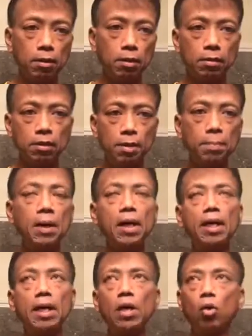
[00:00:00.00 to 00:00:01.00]

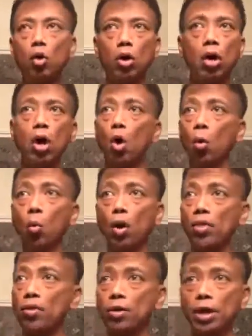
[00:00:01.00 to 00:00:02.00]
stability, or
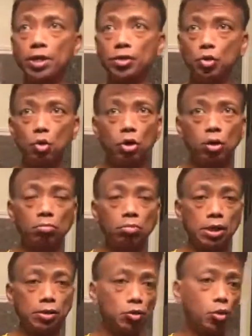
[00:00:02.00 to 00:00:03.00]
whether it's
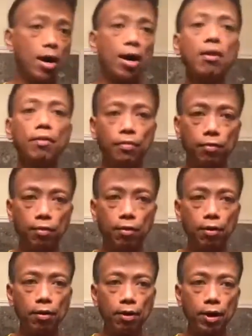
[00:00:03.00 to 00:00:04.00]
your health.
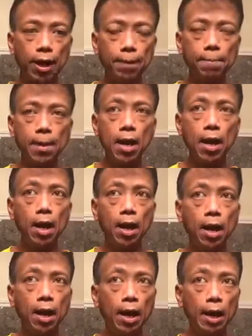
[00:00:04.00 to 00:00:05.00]
Okay,
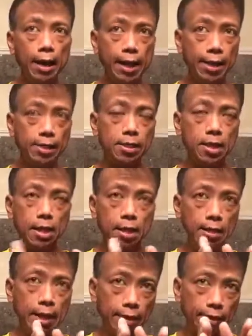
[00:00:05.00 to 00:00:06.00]
is
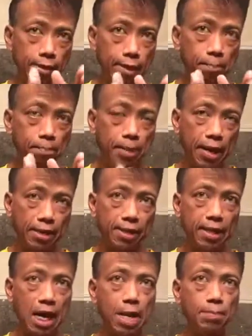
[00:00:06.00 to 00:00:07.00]
that the best
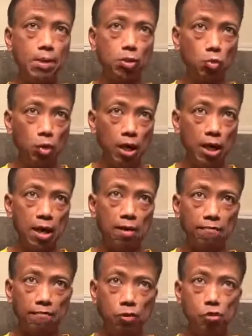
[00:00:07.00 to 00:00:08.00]
time is really a
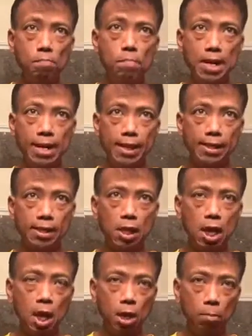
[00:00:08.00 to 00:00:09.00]
few minutes
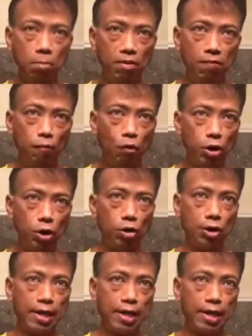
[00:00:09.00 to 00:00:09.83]
before you